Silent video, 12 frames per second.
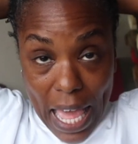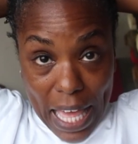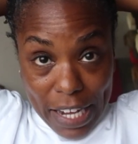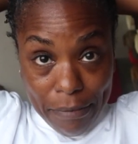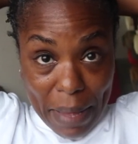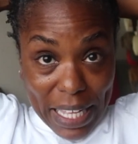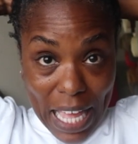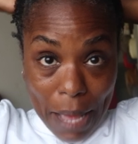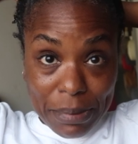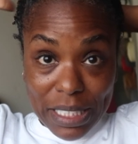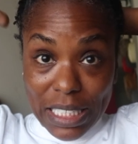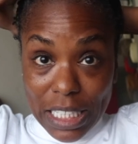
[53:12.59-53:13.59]
And if my
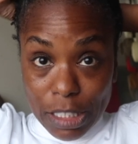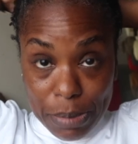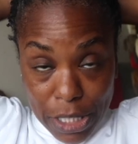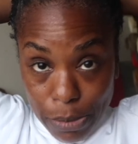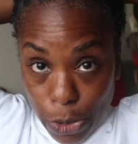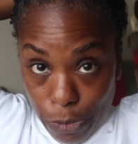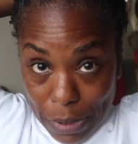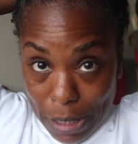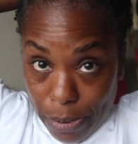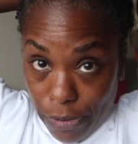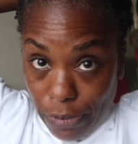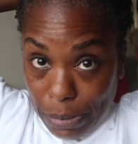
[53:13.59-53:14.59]
captain tells me to move
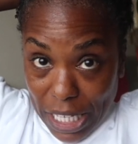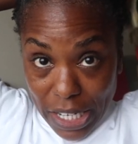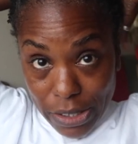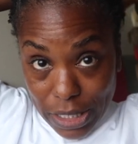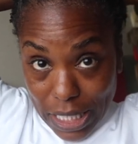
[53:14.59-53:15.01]
people from here